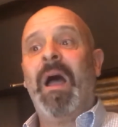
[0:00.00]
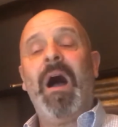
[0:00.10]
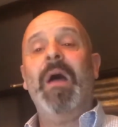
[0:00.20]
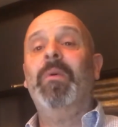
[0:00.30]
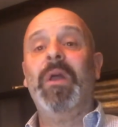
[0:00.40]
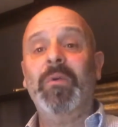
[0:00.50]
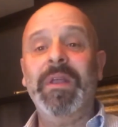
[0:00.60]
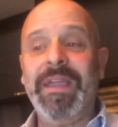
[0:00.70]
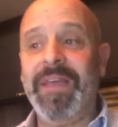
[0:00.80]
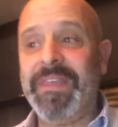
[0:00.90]
I will
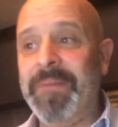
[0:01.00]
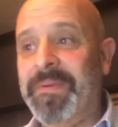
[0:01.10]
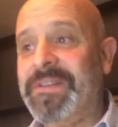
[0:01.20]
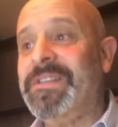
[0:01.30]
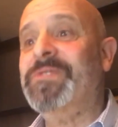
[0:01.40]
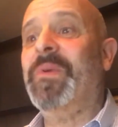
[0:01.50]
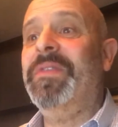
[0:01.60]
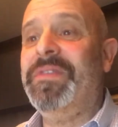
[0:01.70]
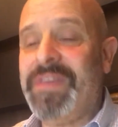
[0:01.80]
only get their business when